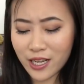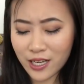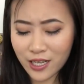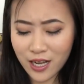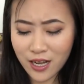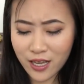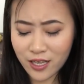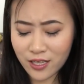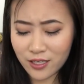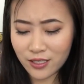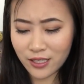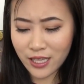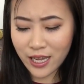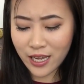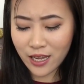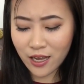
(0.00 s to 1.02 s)
I got
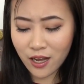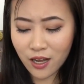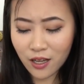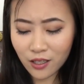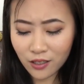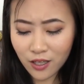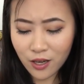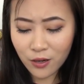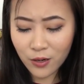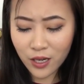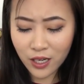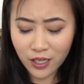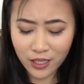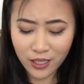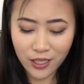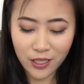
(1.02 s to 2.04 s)
is the Holo
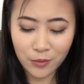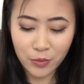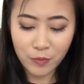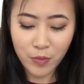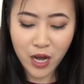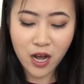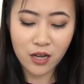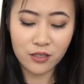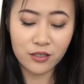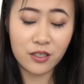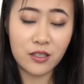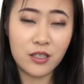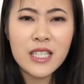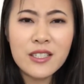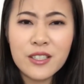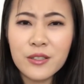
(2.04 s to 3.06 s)
Hookup
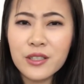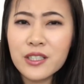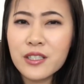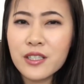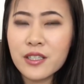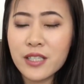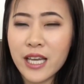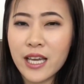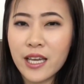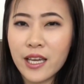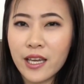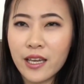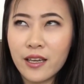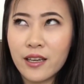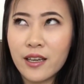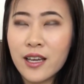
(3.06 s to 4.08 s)
box. So this is
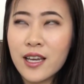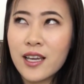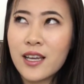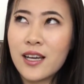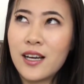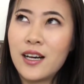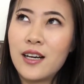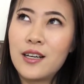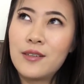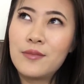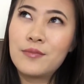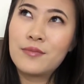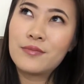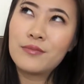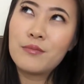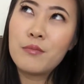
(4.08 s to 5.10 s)
a
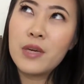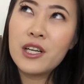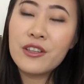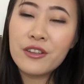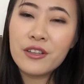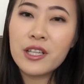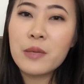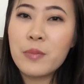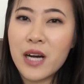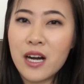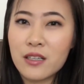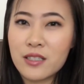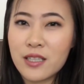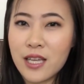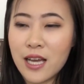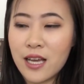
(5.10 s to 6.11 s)
monthly
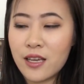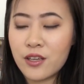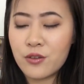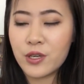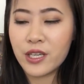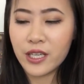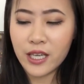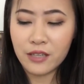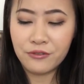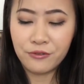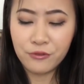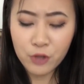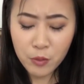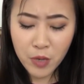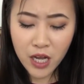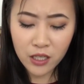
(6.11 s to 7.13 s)
box that you can get
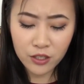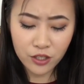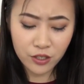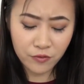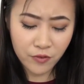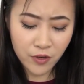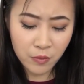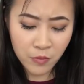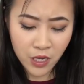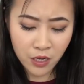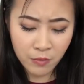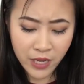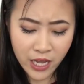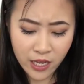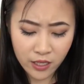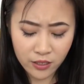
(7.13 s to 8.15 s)
4 polishes from
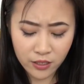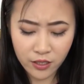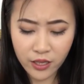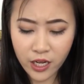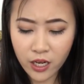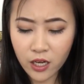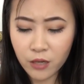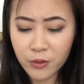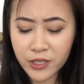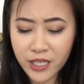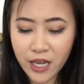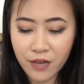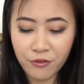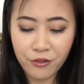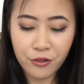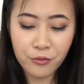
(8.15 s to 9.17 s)
them, and they always
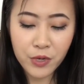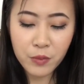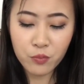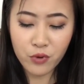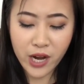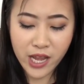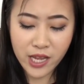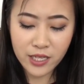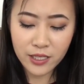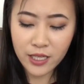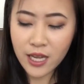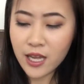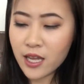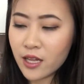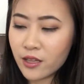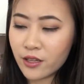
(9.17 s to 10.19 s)
have 3 brands
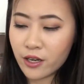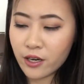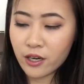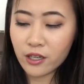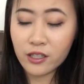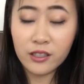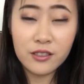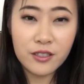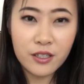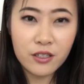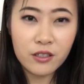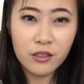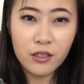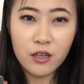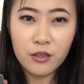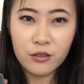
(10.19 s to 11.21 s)
that are Glitz and
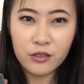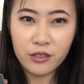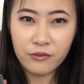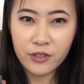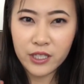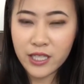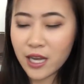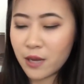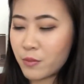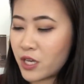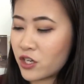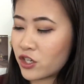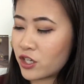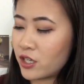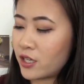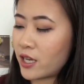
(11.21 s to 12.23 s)
Glow, Different
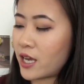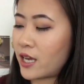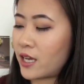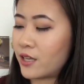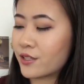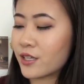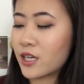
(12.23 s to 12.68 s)
Dimension, and